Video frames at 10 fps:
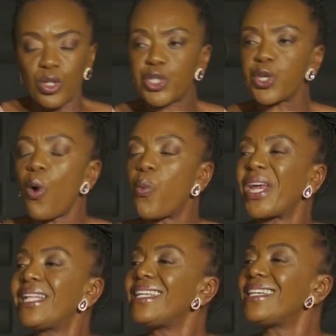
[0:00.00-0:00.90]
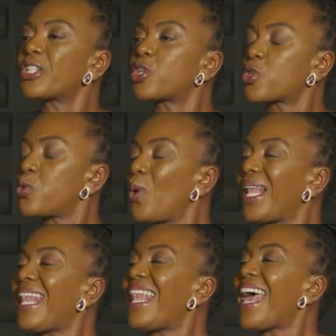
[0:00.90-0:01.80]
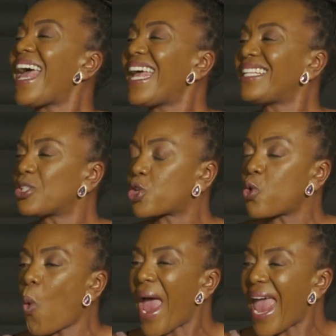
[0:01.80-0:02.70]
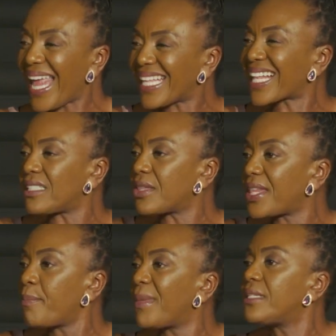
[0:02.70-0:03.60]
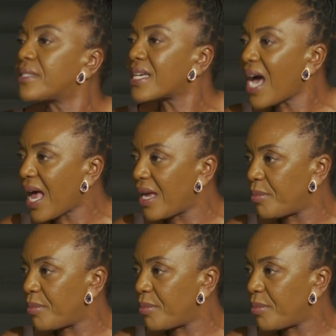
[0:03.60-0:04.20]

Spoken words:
So we need to learn to handle the meantime.